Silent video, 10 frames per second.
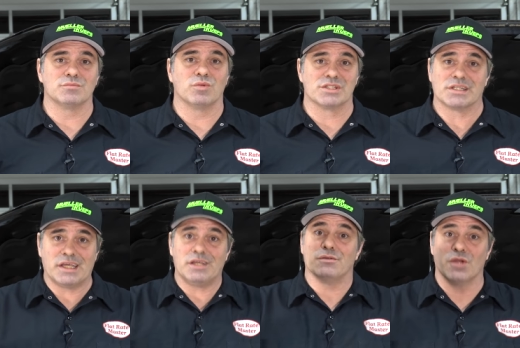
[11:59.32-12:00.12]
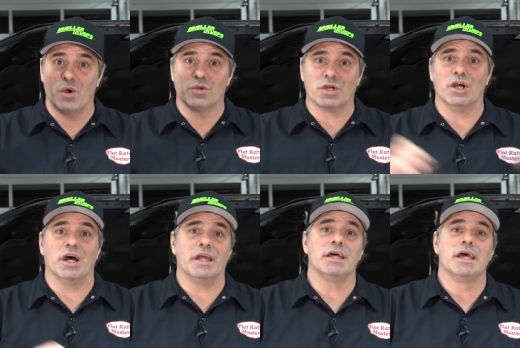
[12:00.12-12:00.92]
was the known
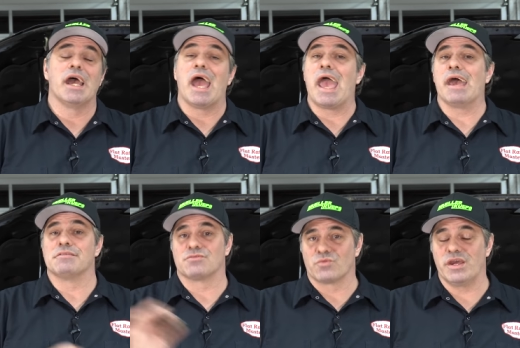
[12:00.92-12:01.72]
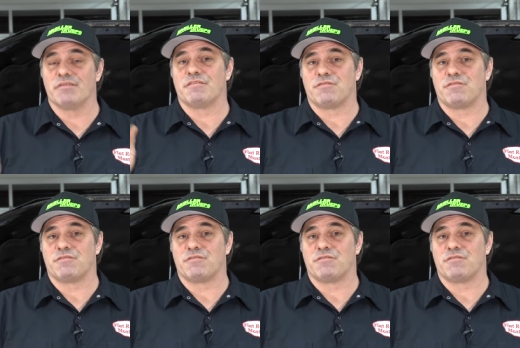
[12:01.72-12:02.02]
good, and three of the